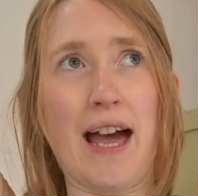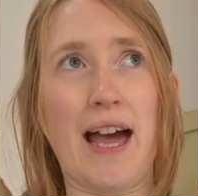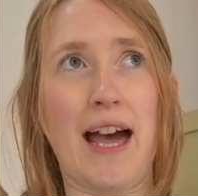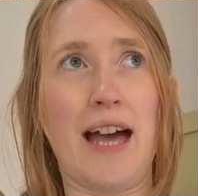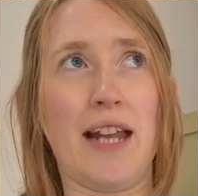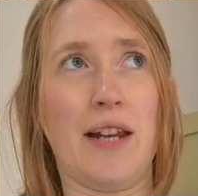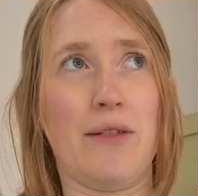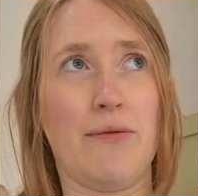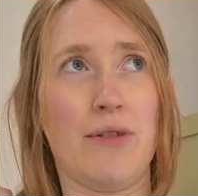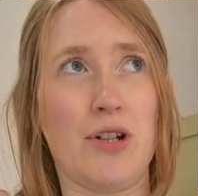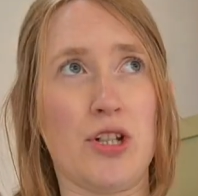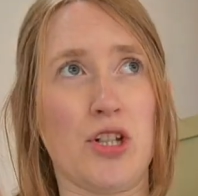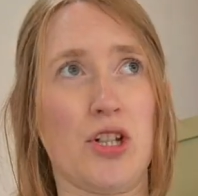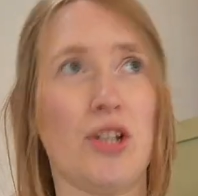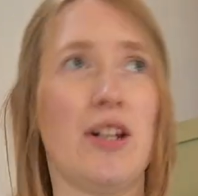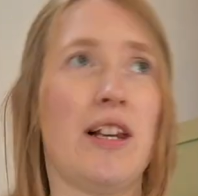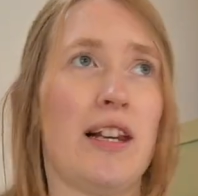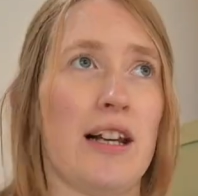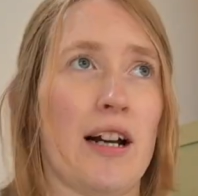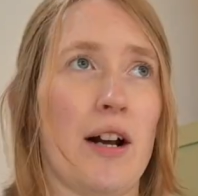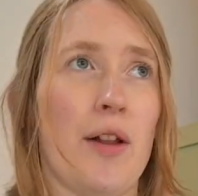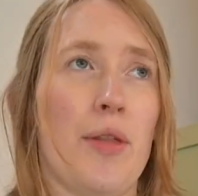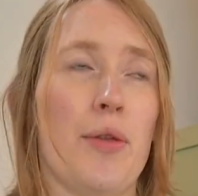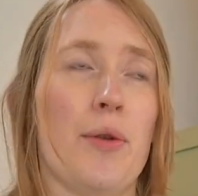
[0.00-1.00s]
And
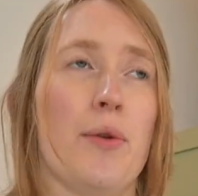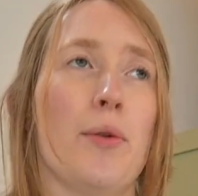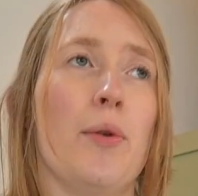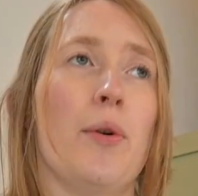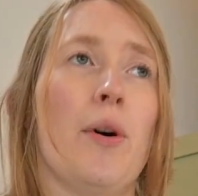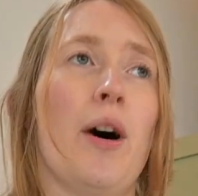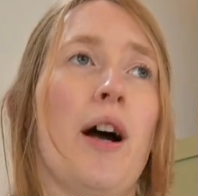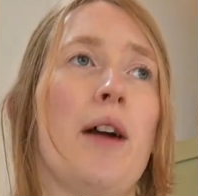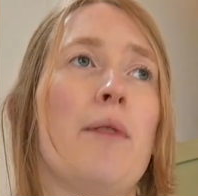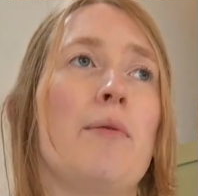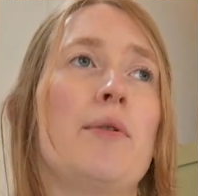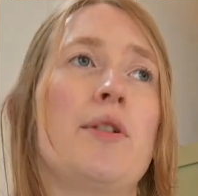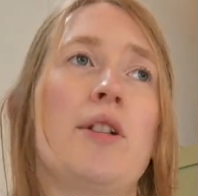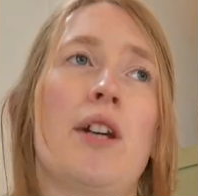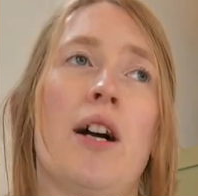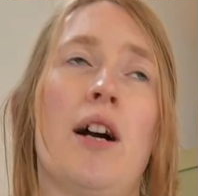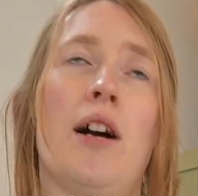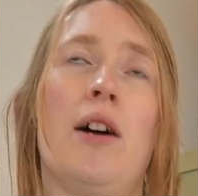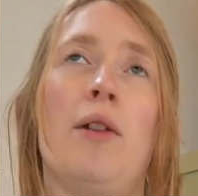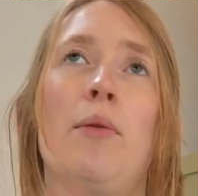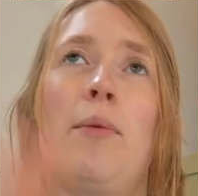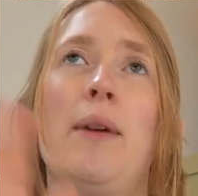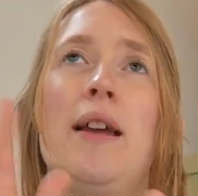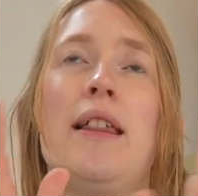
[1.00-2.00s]
originally I thought I would
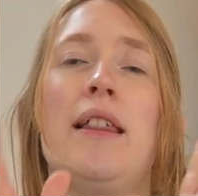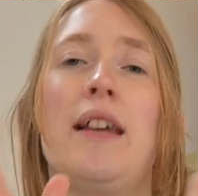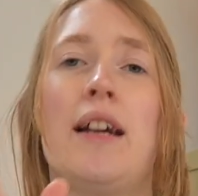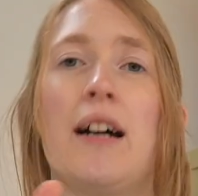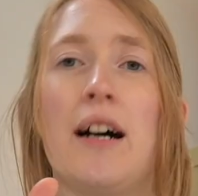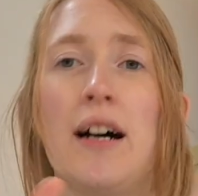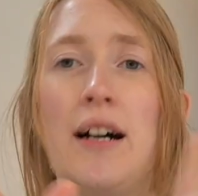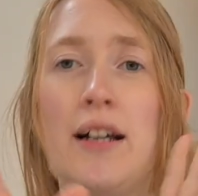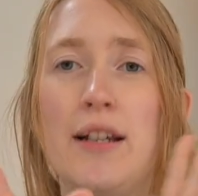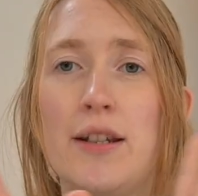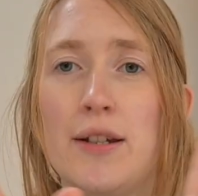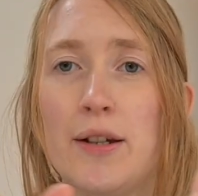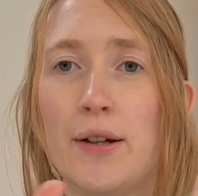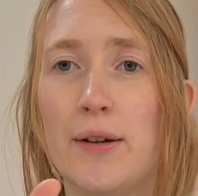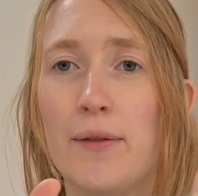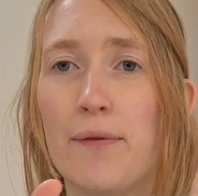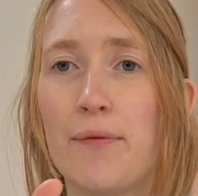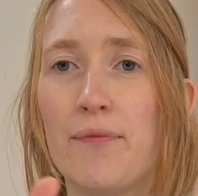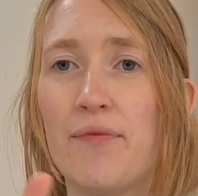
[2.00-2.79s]
go with a kind of